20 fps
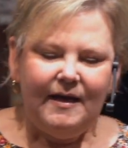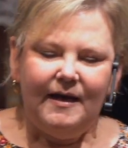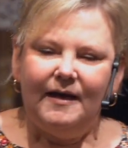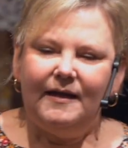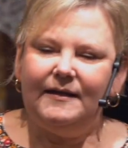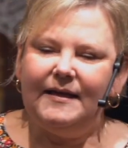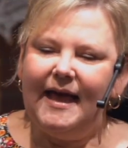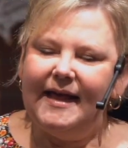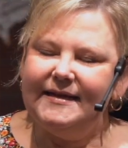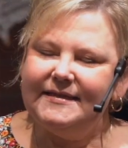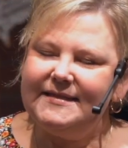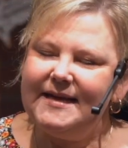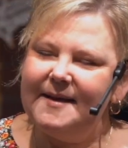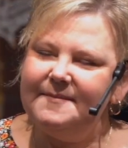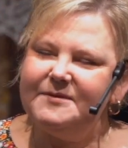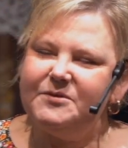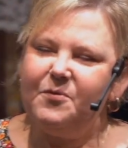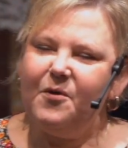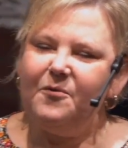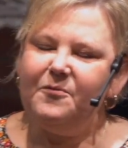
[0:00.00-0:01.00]
a lot of
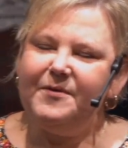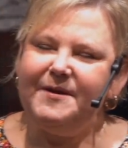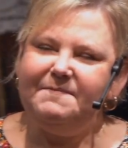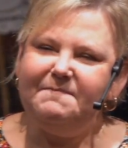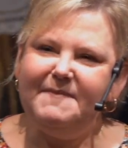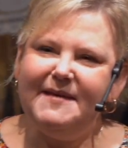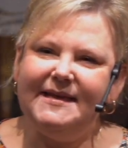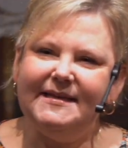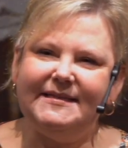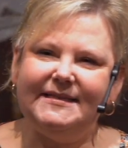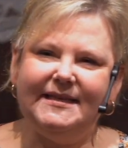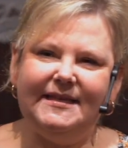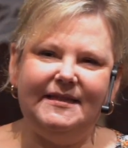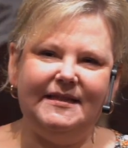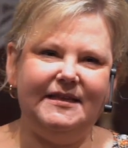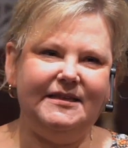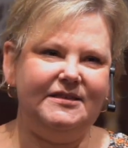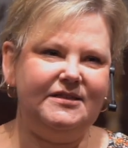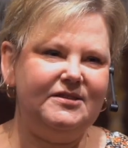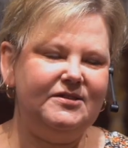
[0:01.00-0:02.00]
times what we miss in
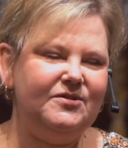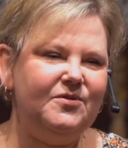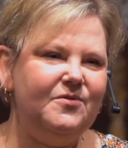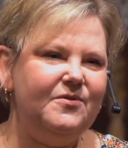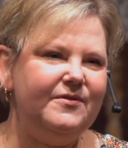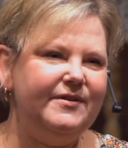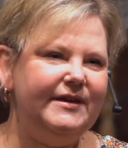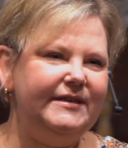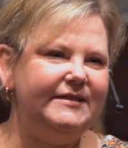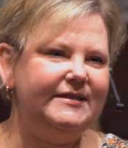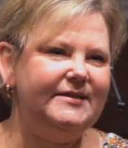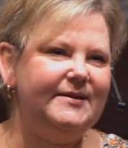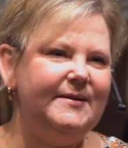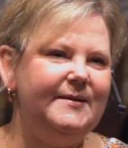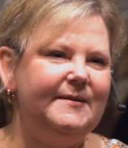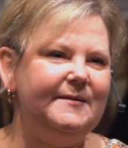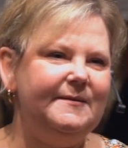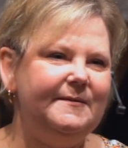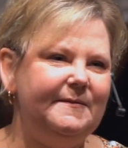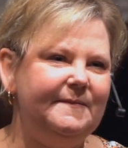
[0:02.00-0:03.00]
this story,
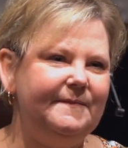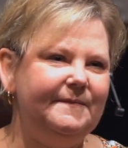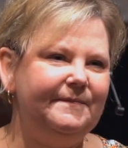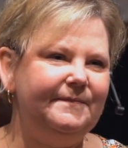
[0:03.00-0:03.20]
too,